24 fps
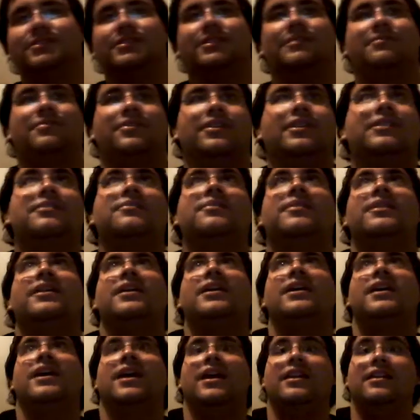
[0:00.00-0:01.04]
or something,
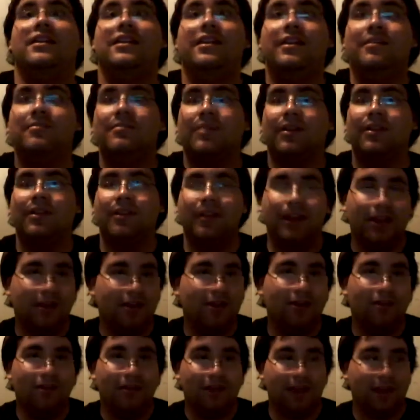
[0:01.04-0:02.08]
and Dean
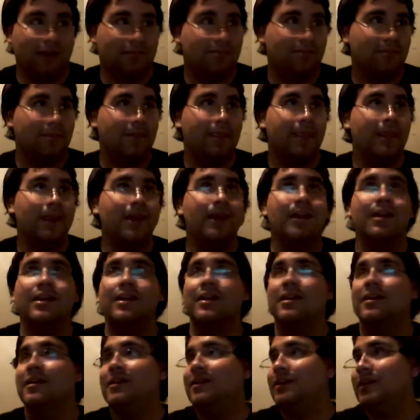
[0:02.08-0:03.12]
Malenko like
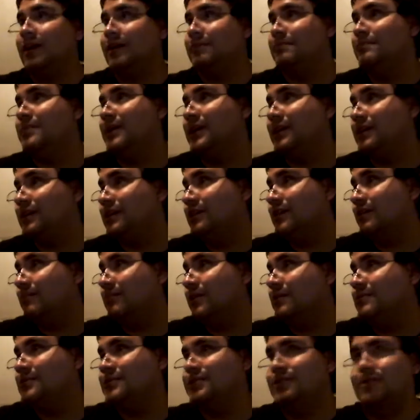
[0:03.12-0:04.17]
like picked
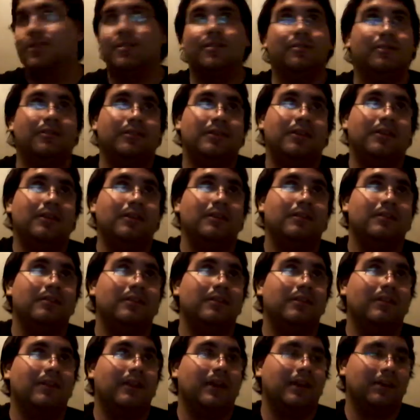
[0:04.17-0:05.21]
up Rey Mysterio looking
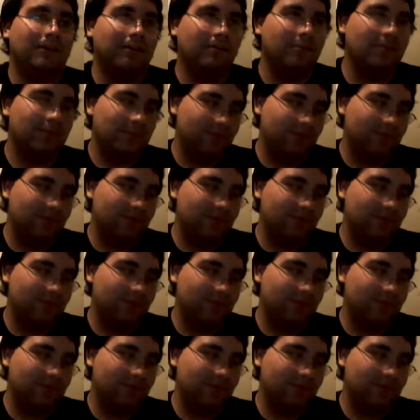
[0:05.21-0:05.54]
like